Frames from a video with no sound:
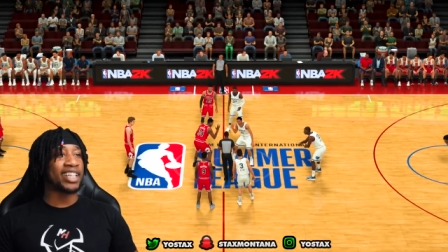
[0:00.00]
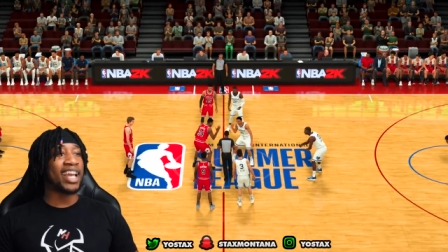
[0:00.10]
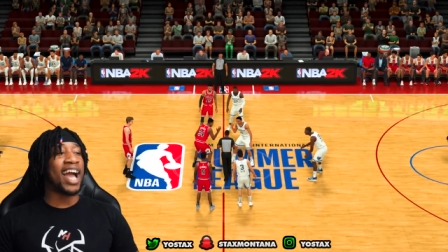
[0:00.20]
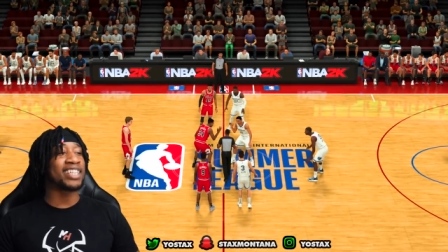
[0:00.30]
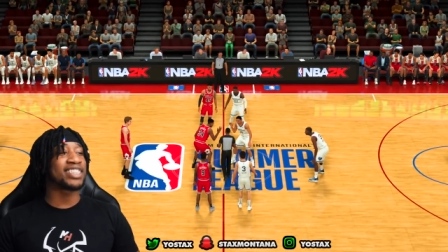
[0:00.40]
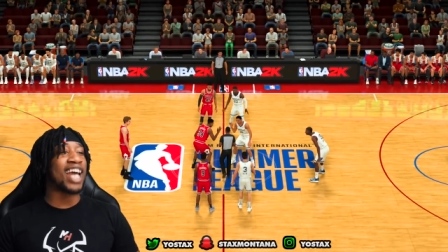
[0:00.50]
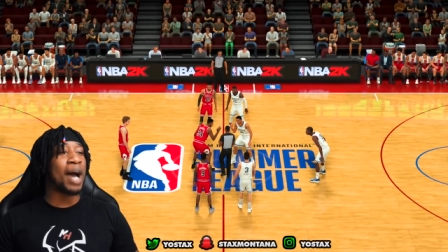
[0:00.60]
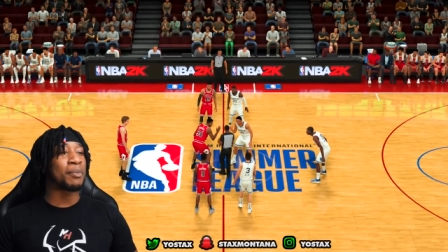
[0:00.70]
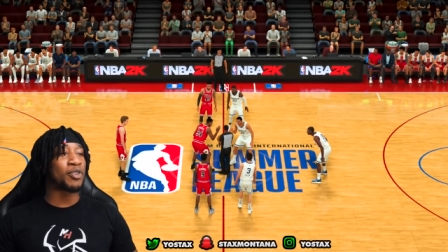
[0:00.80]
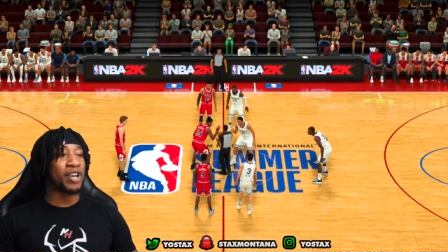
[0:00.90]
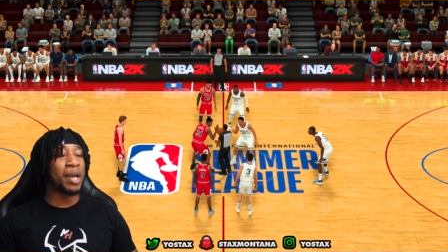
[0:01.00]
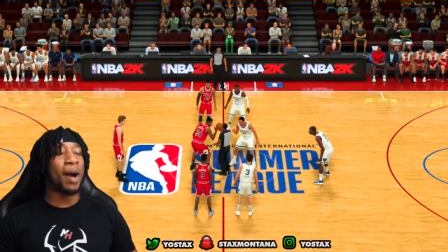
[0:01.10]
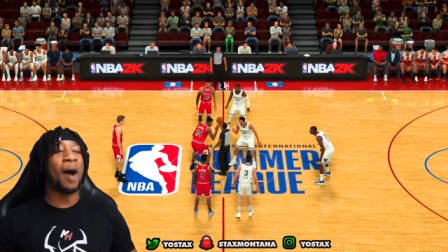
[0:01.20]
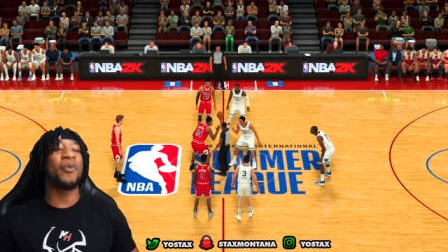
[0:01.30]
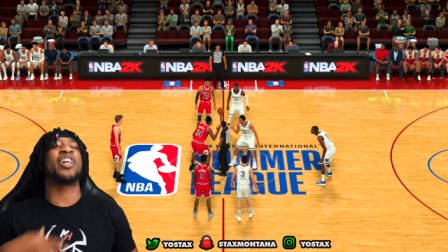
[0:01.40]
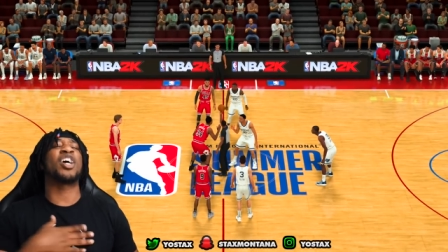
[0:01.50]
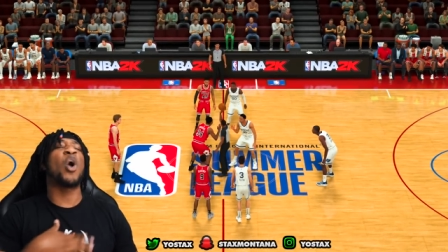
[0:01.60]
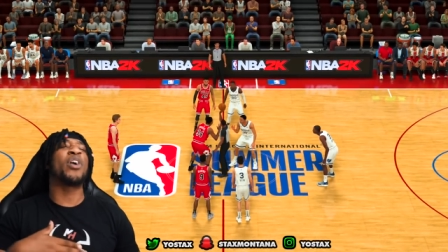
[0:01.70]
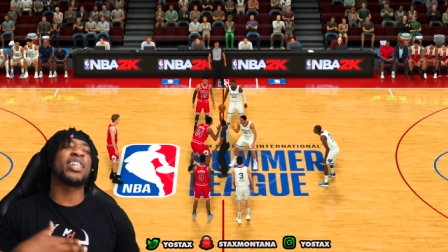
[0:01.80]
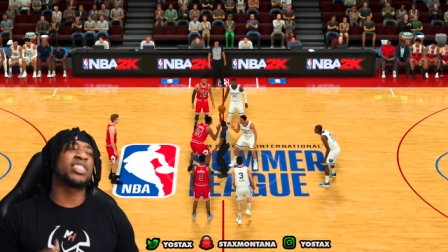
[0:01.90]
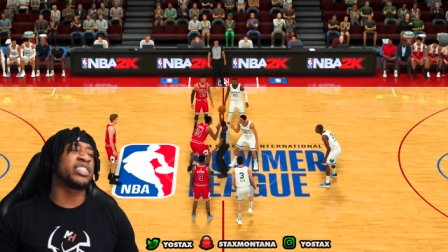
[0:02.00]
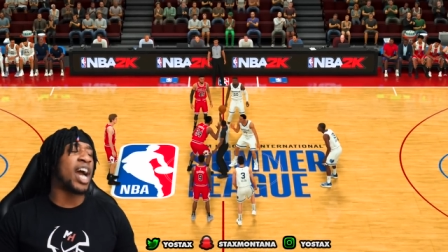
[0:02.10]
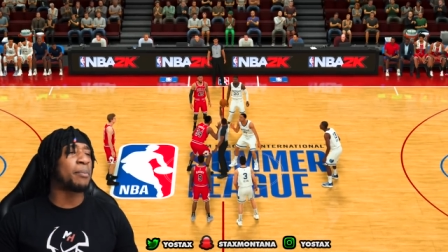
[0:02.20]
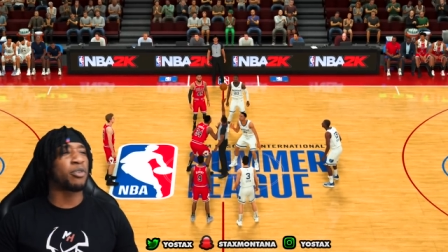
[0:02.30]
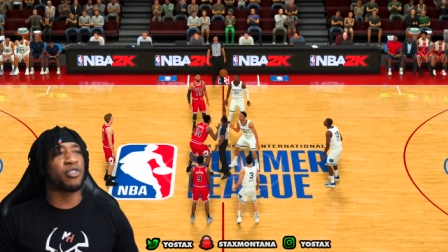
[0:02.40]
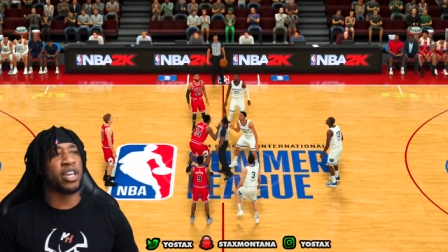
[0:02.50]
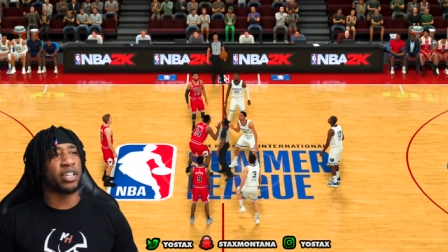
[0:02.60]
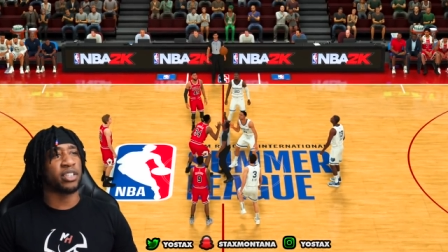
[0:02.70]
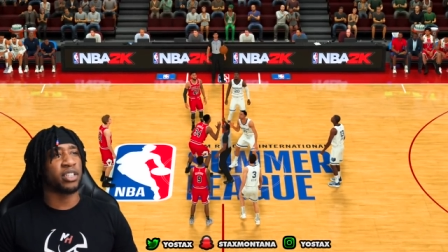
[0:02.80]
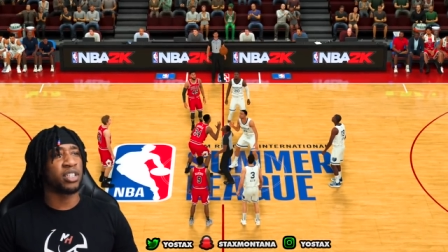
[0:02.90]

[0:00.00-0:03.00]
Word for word: They got Ja Morant. I want to go against Ja Morant.